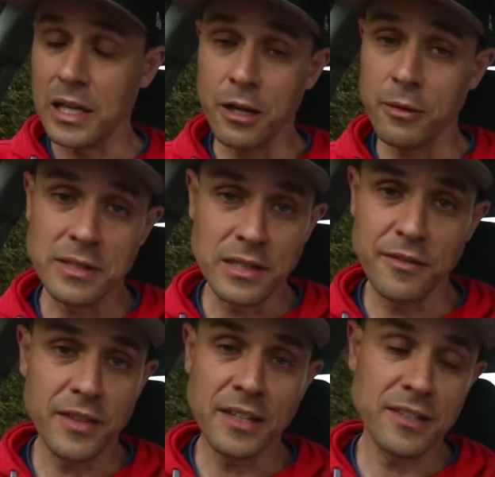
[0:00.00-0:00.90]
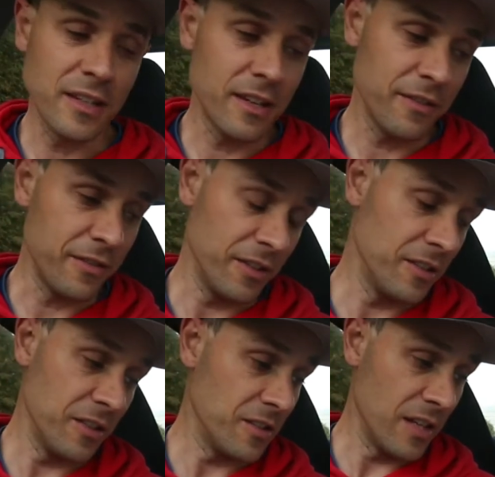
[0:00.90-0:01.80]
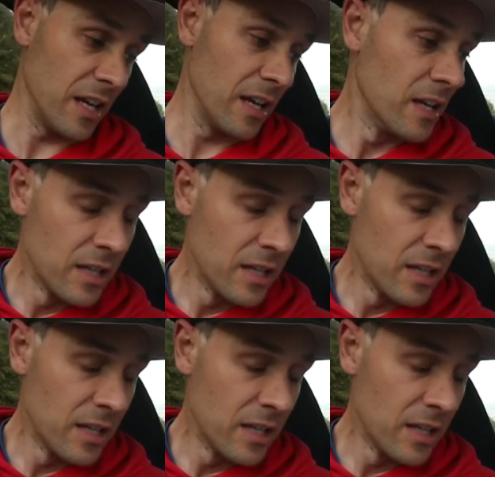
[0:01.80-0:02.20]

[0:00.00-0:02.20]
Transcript: I always love that stuff. It's just I'm